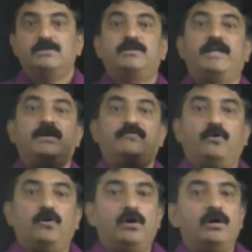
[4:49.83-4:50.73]
So
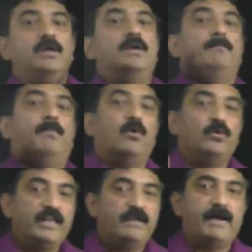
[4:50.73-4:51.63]
therefore,
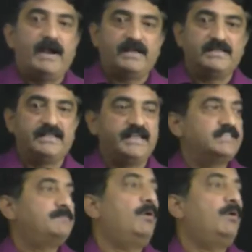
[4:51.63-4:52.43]
Pauli matrices,